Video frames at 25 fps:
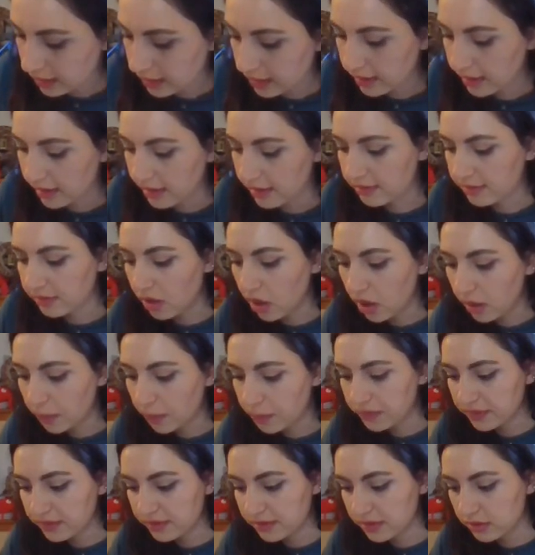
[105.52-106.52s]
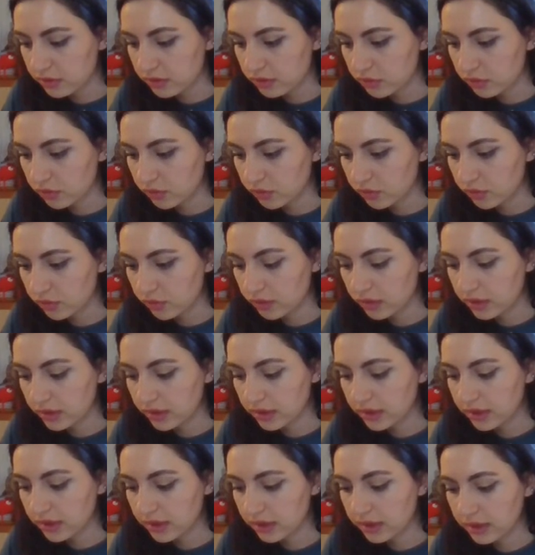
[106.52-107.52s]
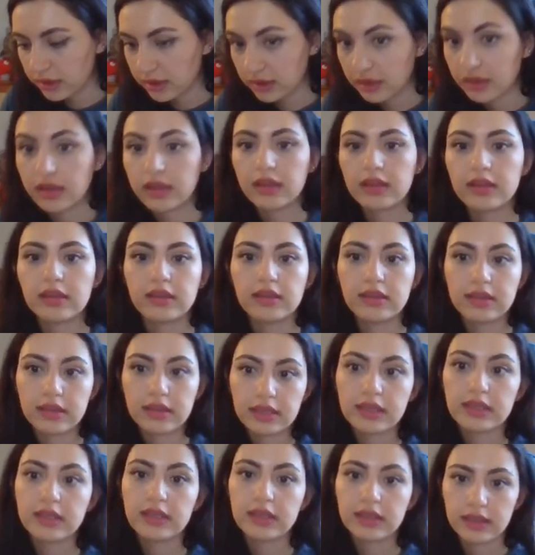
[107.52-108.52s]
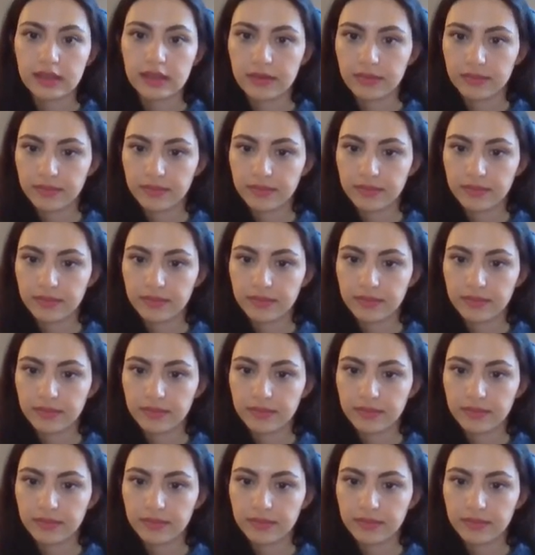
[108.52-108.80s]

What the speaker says: is opposite to DE.